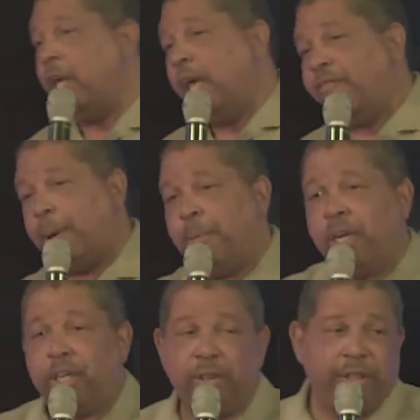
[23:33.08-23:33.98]
I'm going to
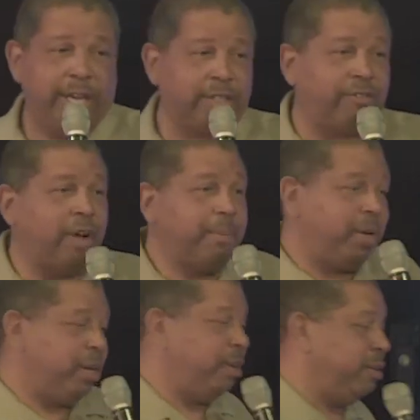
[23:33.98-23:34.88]
do this or if I'm going to
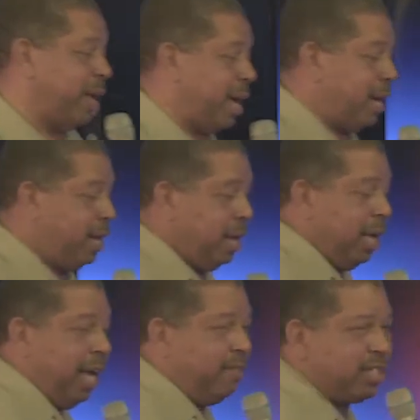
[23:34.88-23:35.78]
do that?
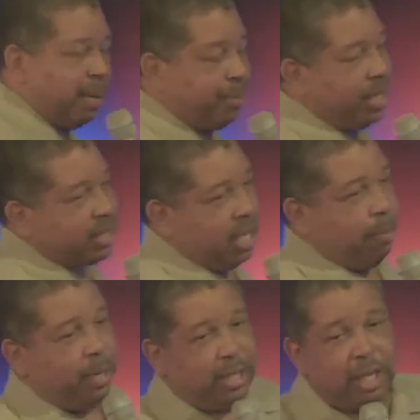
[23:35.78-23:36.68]
Even something as simple
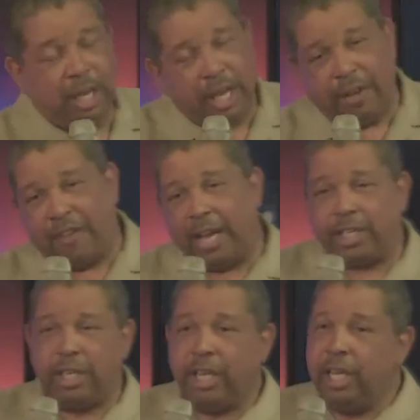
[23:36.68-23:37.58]
as if I should
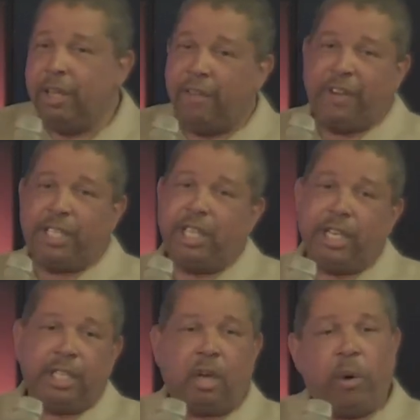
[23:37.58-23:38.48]
if I should
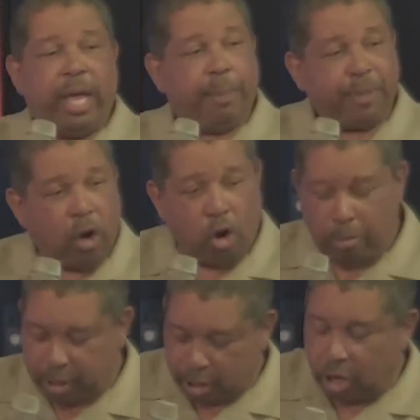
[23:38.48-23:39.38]
go help the
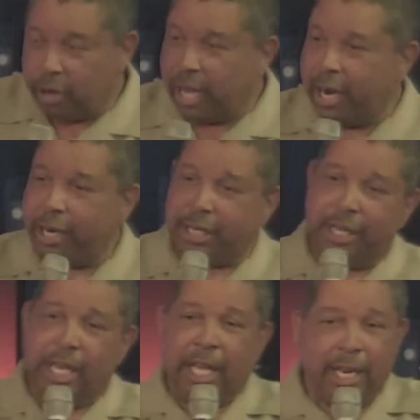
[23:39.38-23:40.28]
homeless or go down there and
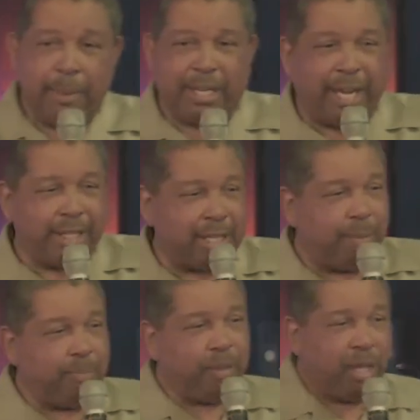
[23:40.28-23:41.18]
let me tell you something.
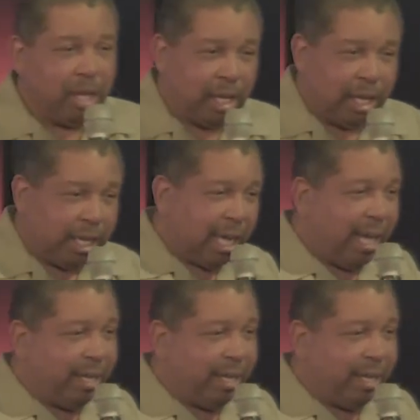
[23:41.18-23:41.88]
God even